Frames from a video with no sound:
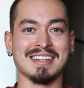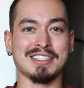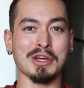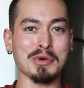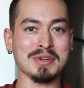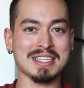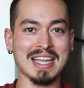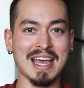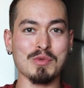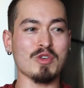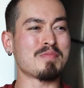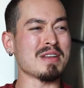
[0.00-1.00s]
Do you
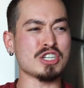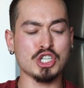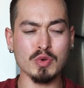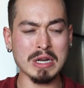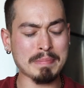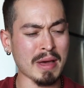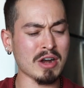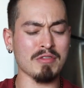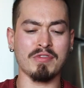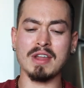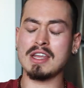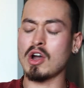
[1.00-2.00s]
understand? We've been shooting better
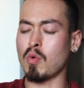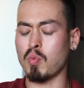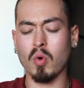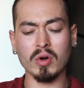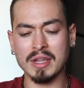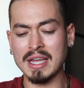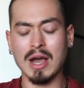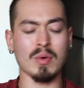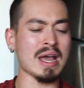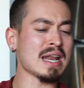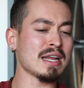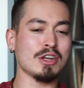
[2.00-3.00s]
video, working
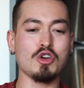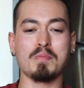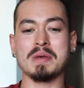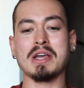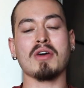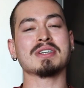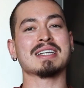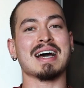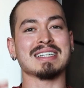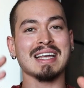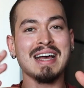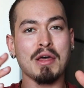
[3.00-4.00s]
out, hitting new PRs,
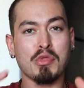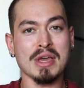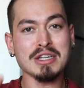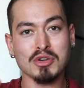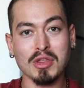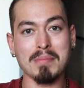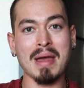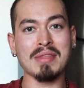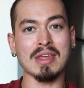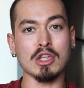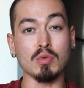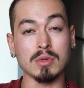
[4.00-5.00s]
guys. These are the men
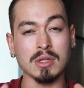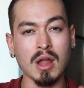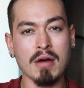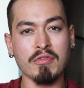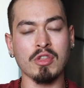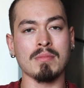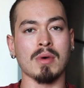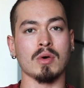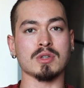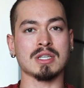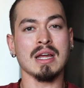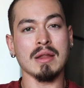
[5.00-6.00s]
that you love the
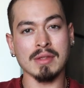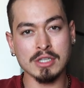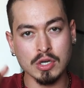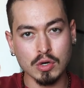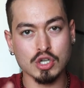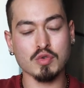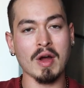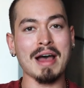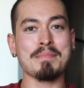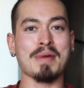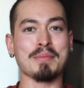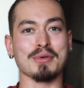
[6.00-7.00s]
most. These are your
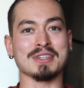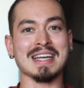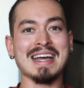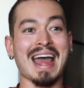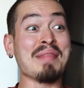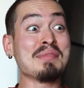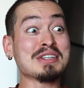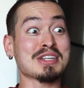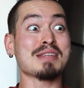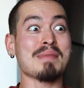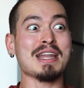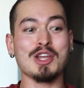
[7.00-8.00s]
tribe members. And these are
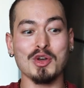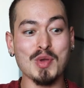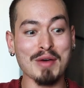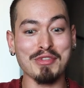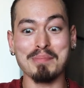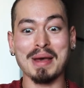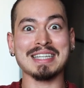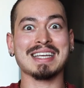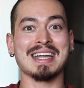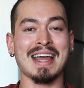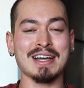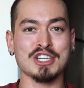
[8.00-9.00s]
the men who you have the best
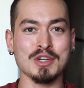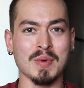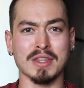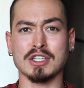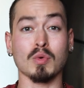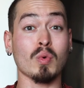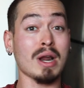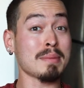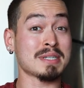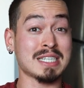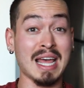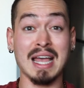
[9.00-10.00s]
connection with. So what I'm
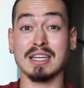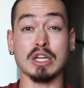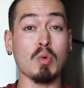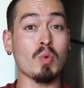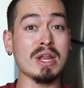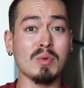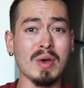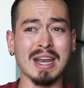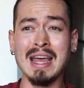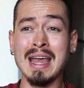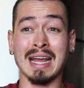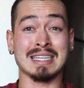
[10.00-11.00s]
saying is a win-win.
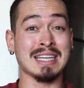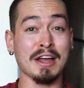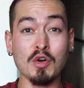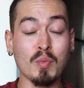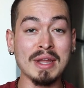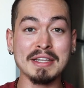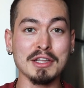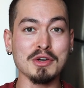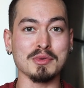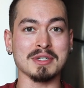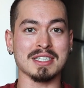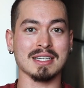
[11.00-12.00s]
It's not a
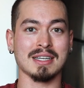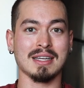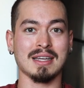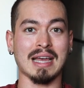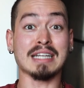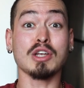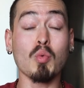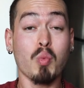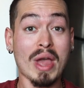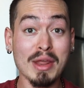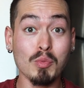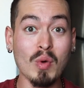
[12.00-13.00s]
win-lose. It's a
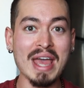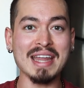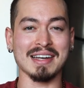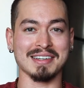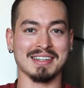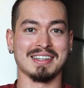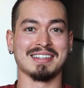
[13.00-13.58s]
win-win.